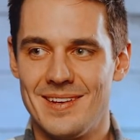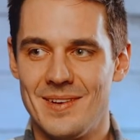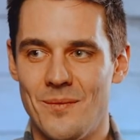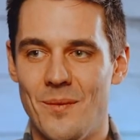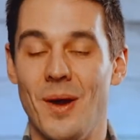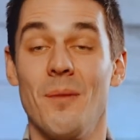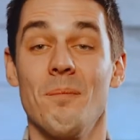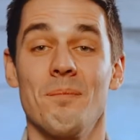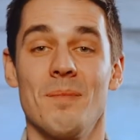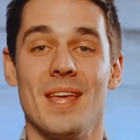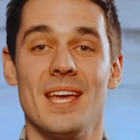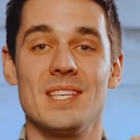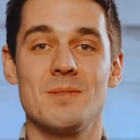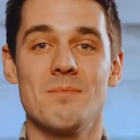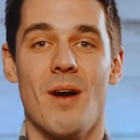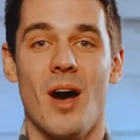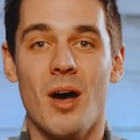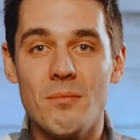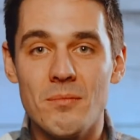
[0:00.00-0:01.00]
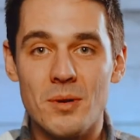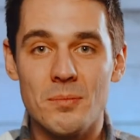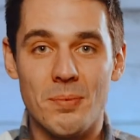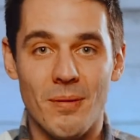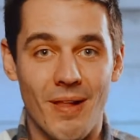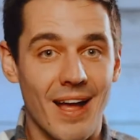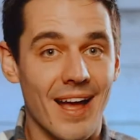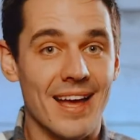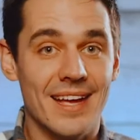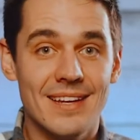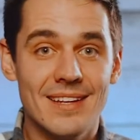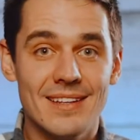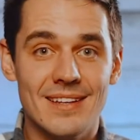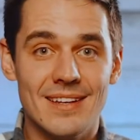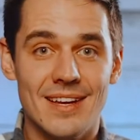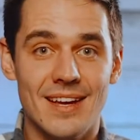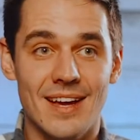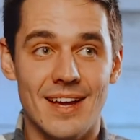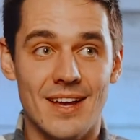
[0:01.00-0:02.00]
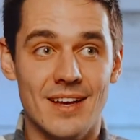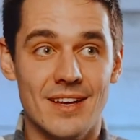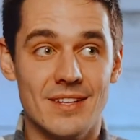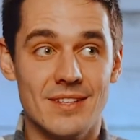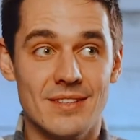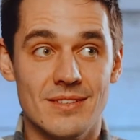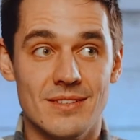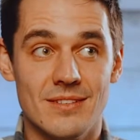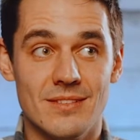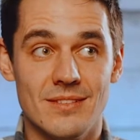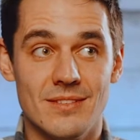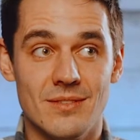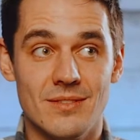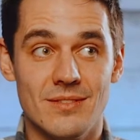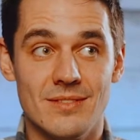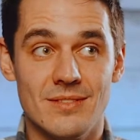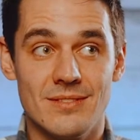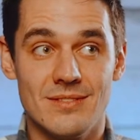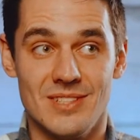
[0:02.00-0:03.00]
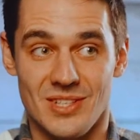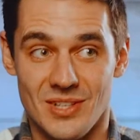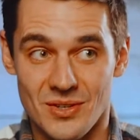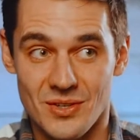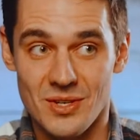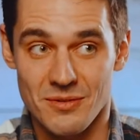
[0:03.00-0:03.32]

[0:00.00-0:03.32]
Well, his mom replied, "You know,